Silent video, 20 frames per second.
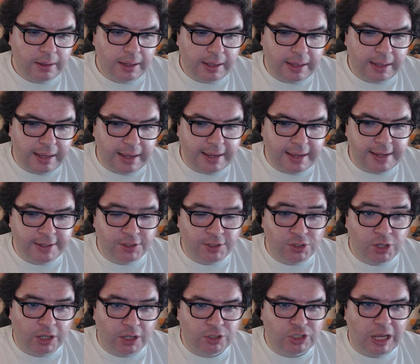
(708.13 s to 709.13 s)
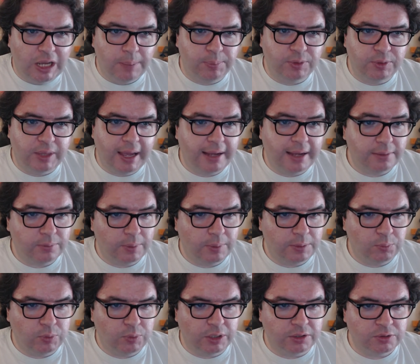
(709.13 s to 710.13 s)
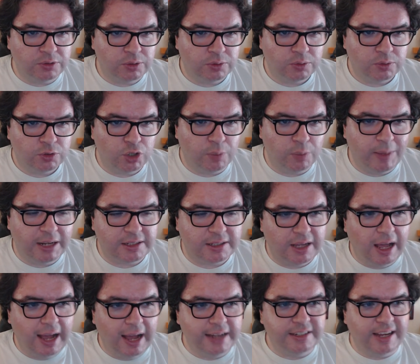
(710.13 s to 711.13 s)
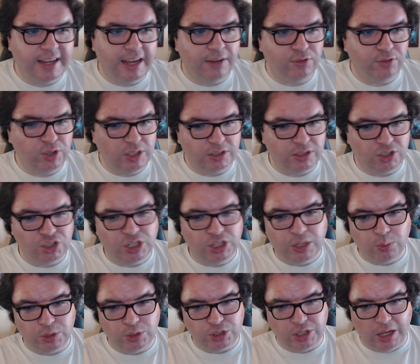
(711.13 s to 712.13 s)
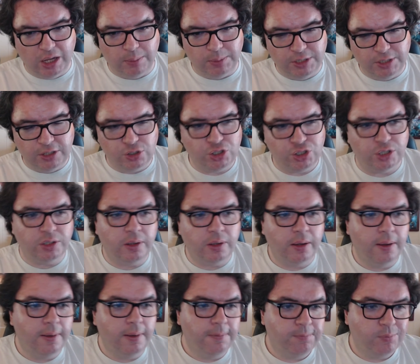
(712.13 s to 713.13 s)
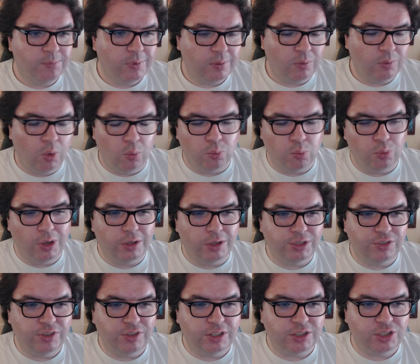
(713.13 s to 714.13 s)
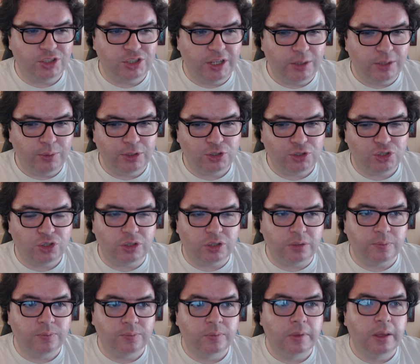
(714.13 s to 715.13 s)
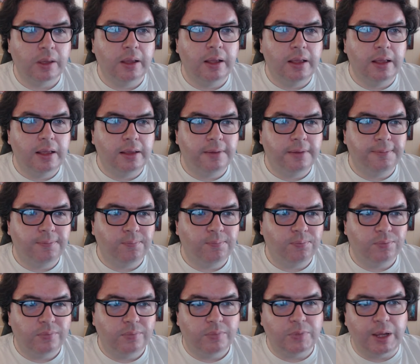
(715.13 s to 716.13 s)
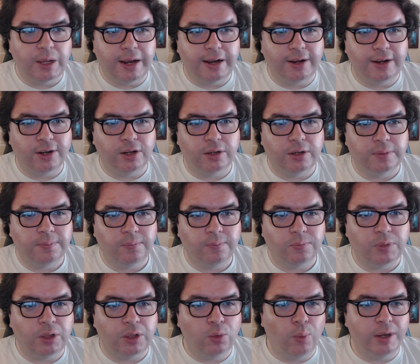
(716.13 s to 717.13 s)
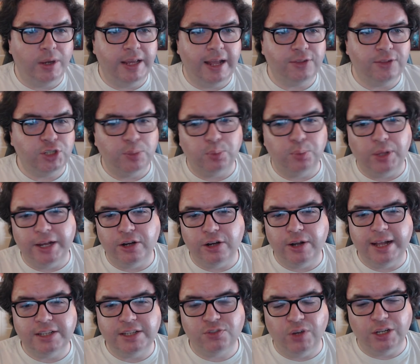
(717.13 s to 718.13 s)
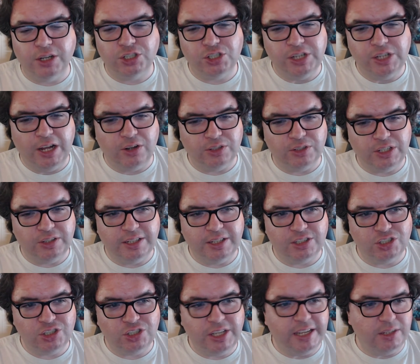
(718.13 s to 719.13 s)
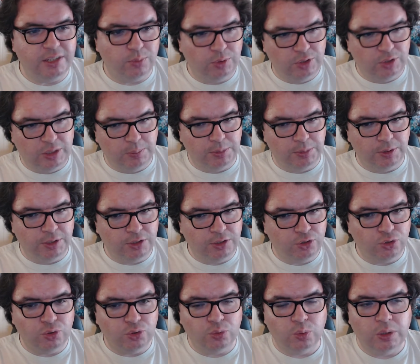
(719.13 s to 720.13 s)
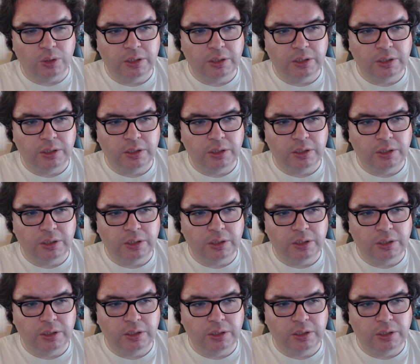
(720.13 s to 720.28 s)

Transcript: And on top of that, I'm going back to HIDIVE, the distinguished competition, relatively distinguished. There are, on the one hand, their player has functionality that's neat with the ability to,